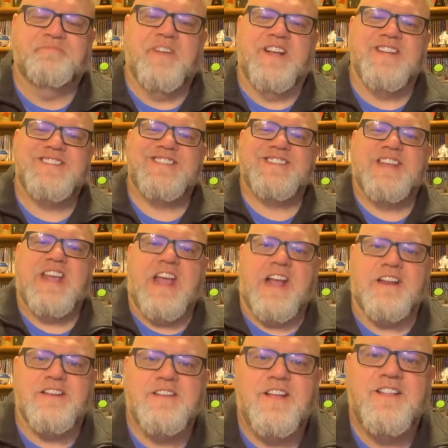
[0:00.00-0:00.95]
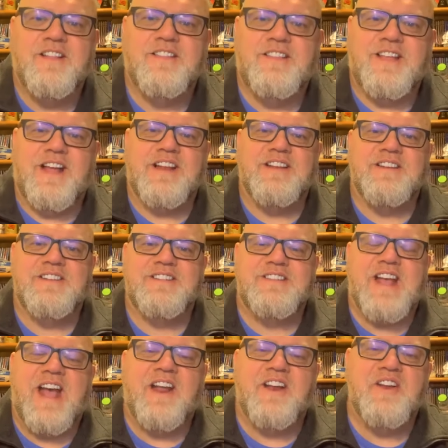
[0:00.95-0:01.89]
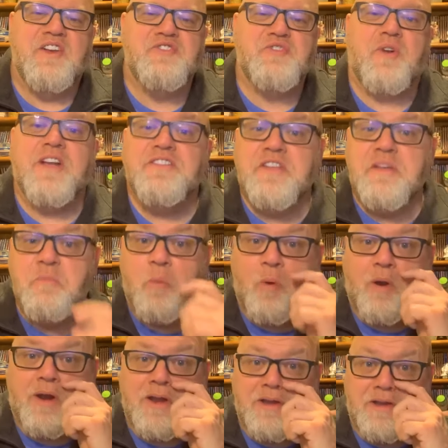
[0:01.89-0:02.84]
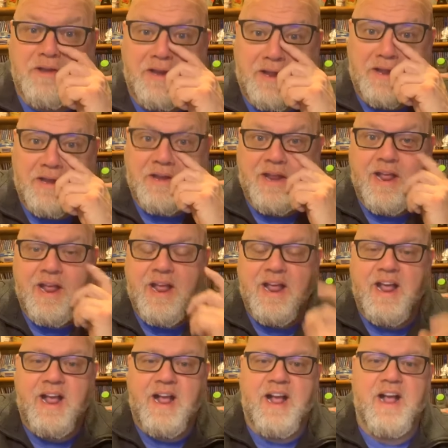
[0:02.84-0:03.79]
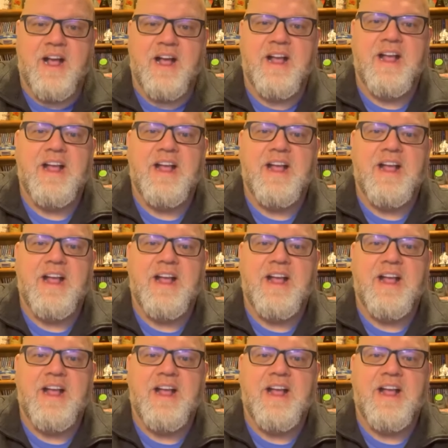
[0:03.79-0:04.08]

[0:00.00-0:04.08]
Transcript: a skit that sat, uh, Tracy Morgan did uh,